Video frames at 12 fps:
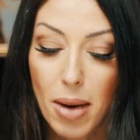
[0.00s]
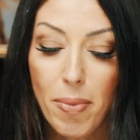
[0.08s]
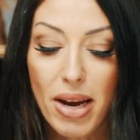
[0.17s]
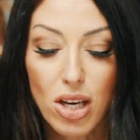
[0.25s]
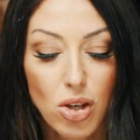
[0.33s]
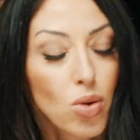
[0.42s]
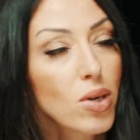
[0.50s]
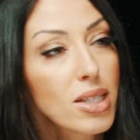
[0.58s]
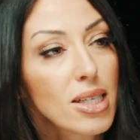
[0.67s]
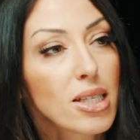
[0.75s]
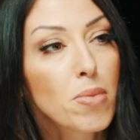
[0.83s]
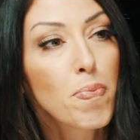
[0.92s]
and make
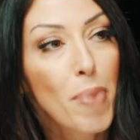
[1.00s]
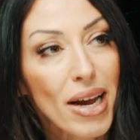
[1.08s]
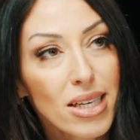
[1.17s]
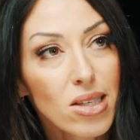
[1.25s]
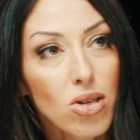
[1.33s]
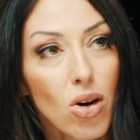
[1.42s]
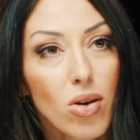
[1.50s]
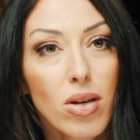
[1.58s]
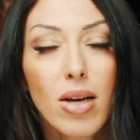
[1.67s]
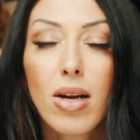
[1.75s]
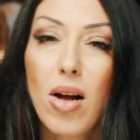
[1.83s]
choices based on